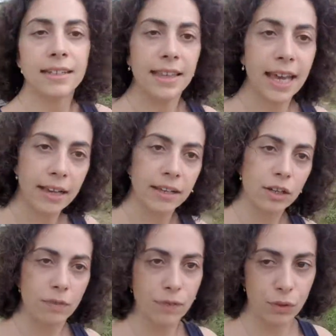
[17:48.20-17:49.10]
they're
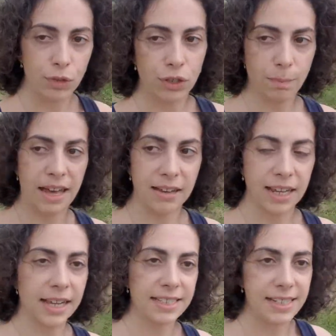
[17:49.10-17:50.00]
gonna feel good about
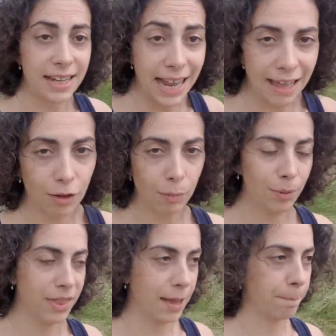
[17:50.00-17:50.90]
it. It's gonna help
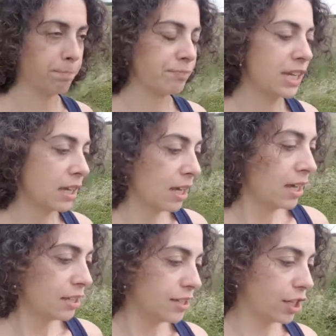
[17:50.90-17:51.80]
them.
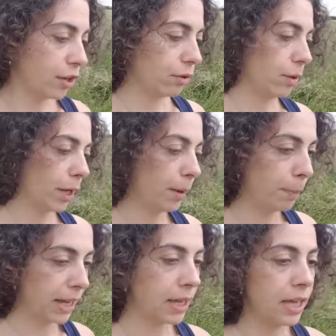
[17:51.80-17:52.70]
So
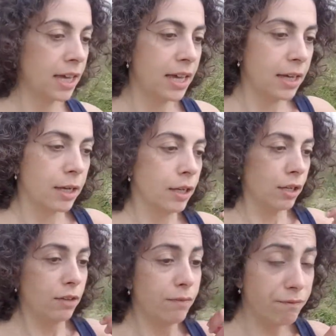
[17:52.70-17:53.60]
by
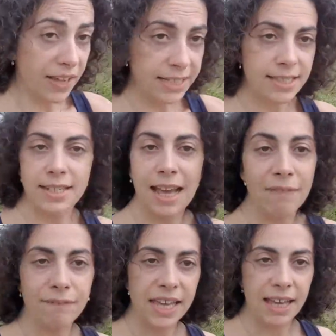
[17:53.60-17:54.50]
facing that
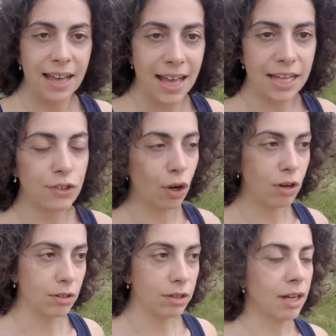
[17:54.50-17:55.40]
fear head
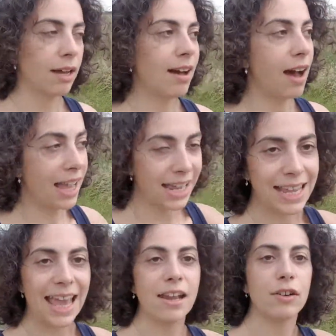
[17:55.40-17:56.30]
on, I
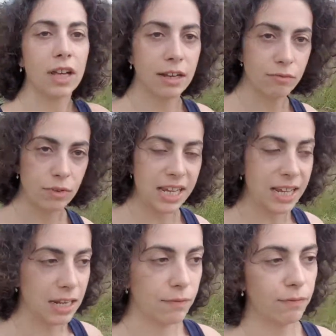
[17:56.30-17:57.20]
again can
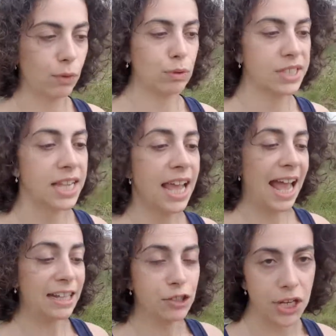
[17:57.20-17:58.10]
reinforce
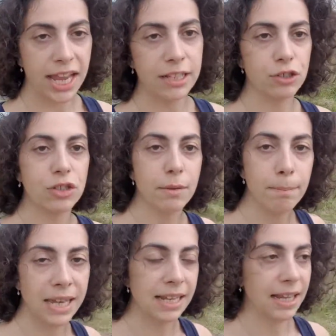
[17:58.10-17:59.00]
and change the
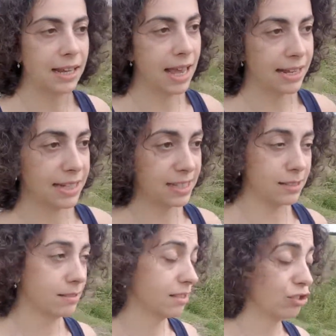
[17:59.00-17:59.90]
meaning and this
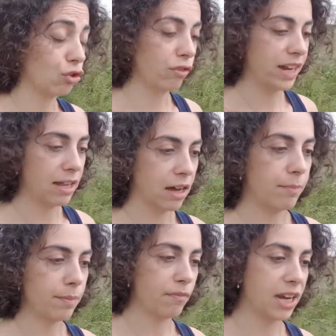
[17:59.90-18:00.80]
story that I've
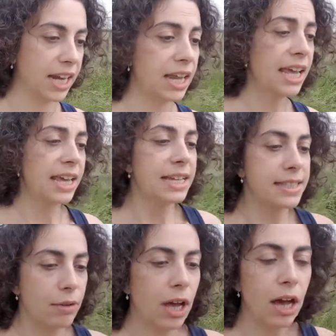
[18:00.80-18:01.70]
been running.
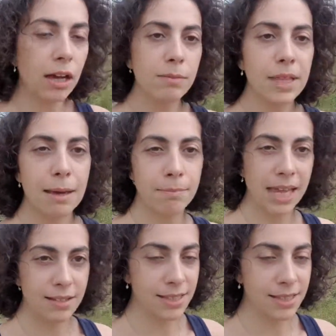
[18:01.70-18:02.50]
So I hope that makes